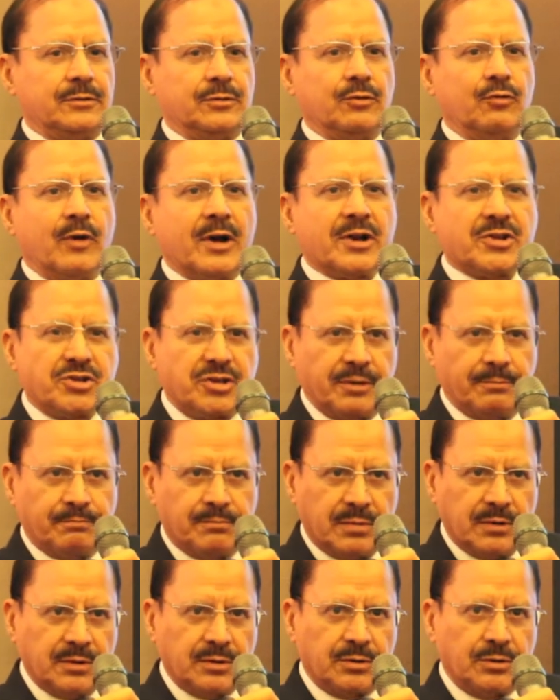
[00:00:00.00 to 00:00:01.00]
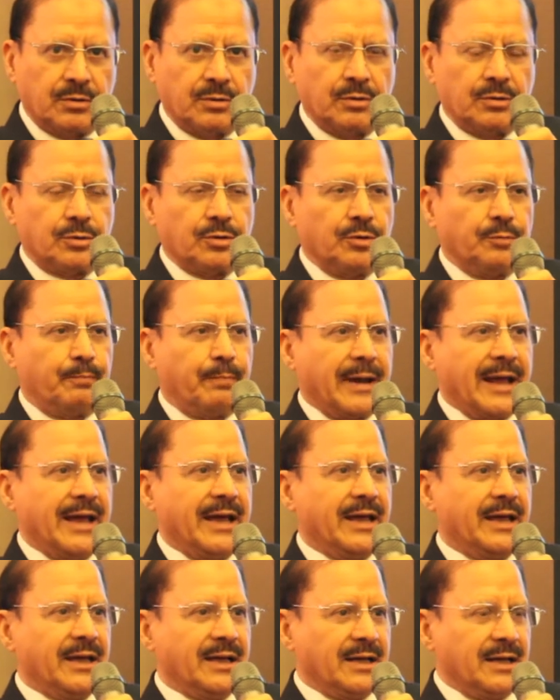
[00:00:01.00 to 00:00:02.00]
to worship, to
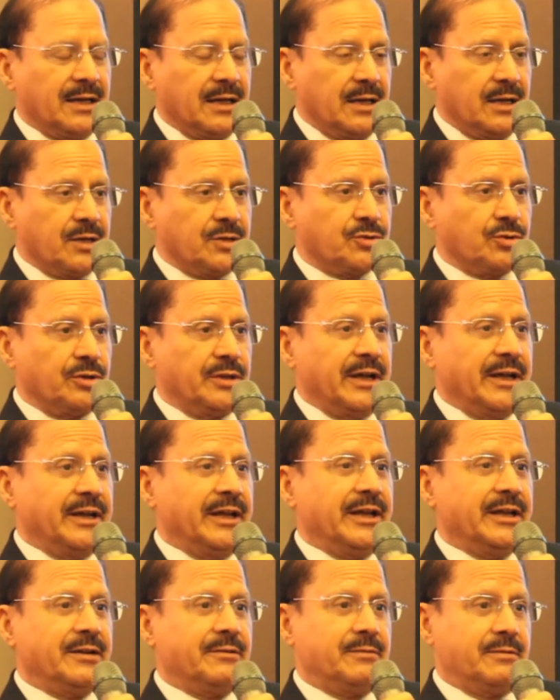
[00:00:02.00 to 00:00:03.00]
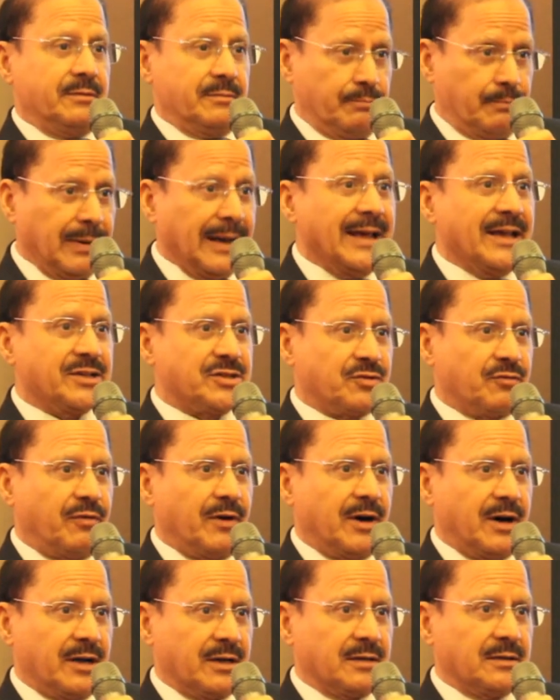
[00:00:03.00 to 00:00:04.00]
pray, so they need place
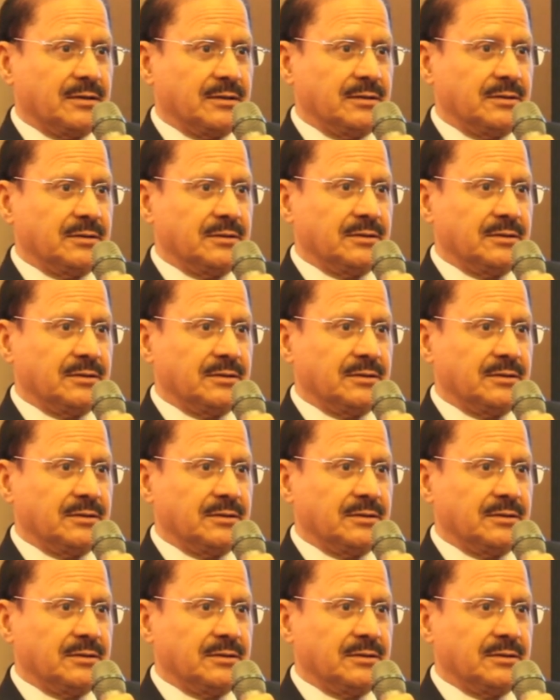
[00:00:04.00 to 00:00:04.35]
for.